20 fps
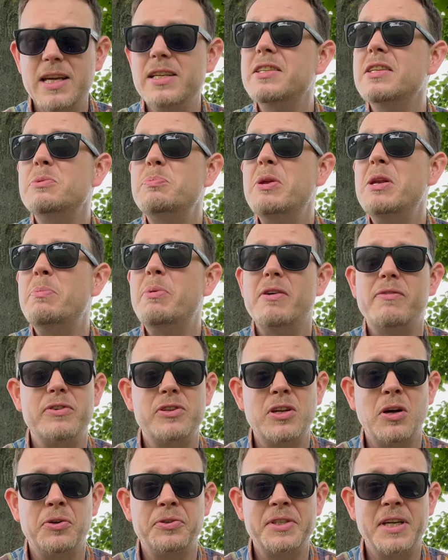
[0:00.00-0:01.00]
as it's been a bit of a
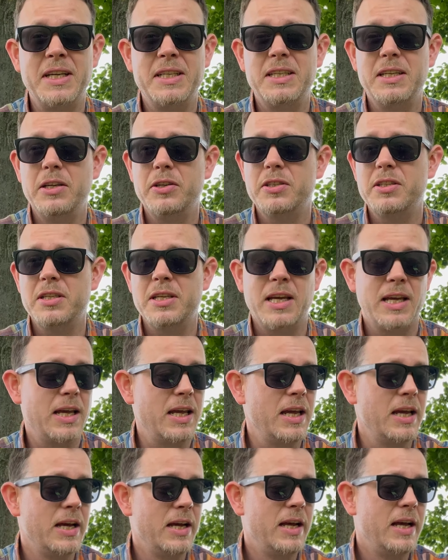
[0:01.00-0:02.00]
dull day here
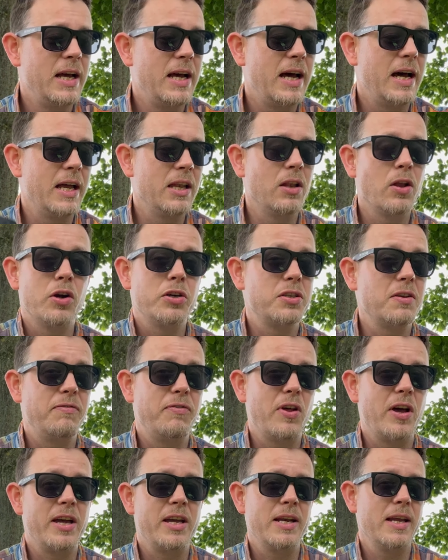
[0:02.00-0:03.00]
today, and largely
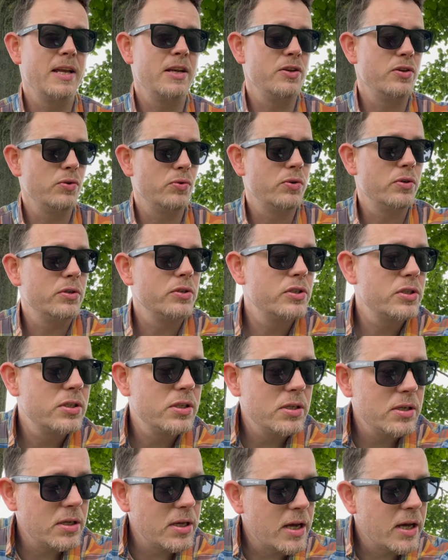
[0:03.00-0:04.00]
flying indoors.
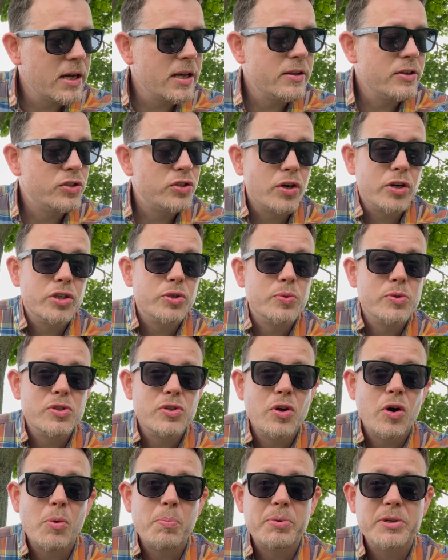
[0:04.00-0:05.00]
The church was
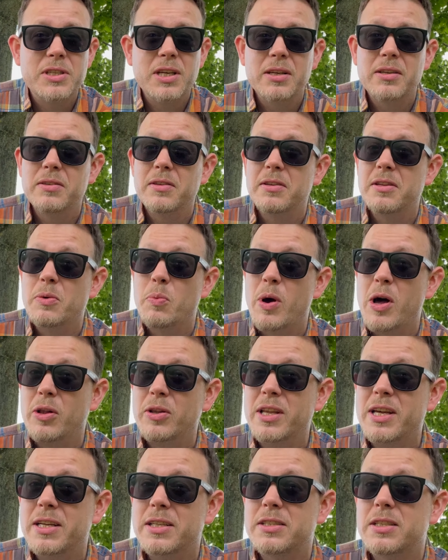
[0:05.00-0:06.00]
not particularly well
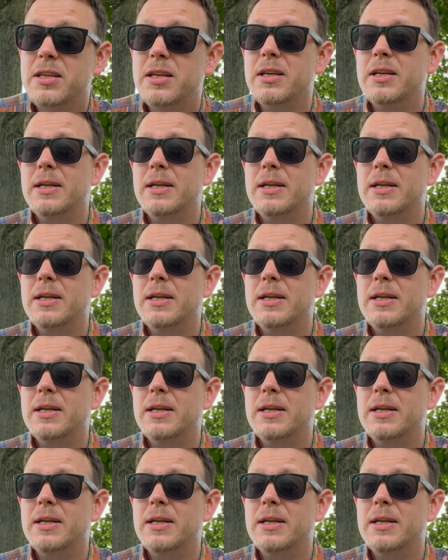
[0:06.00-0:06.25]
lit,